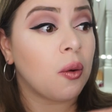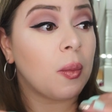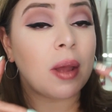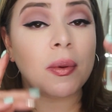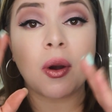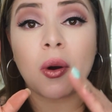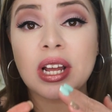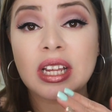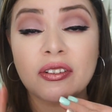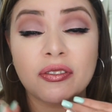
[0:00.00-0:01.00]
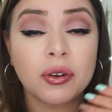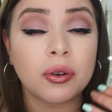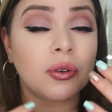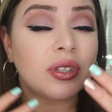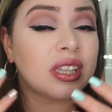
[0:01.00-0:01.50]
maybe oily
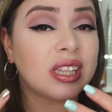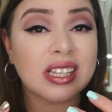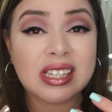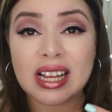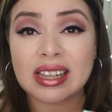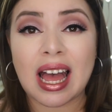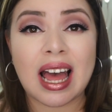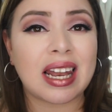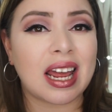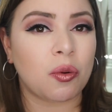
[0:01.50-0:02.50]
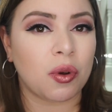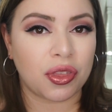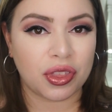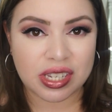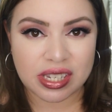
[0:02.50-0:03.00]
foods and things like that, like
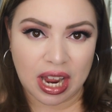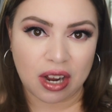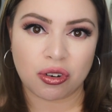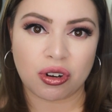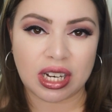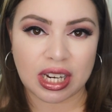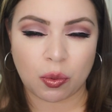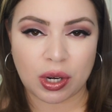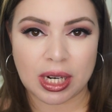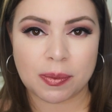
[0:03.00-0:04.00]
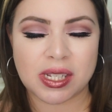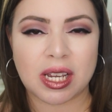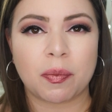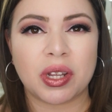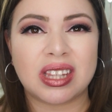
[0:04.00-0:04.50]
with the standard liquid
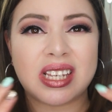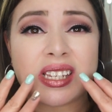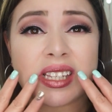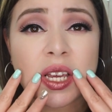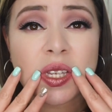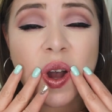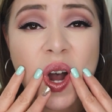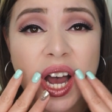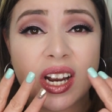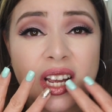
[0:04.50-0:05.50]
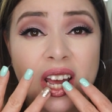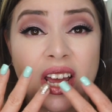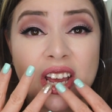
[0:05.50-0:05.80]
lipstick. But this stays on.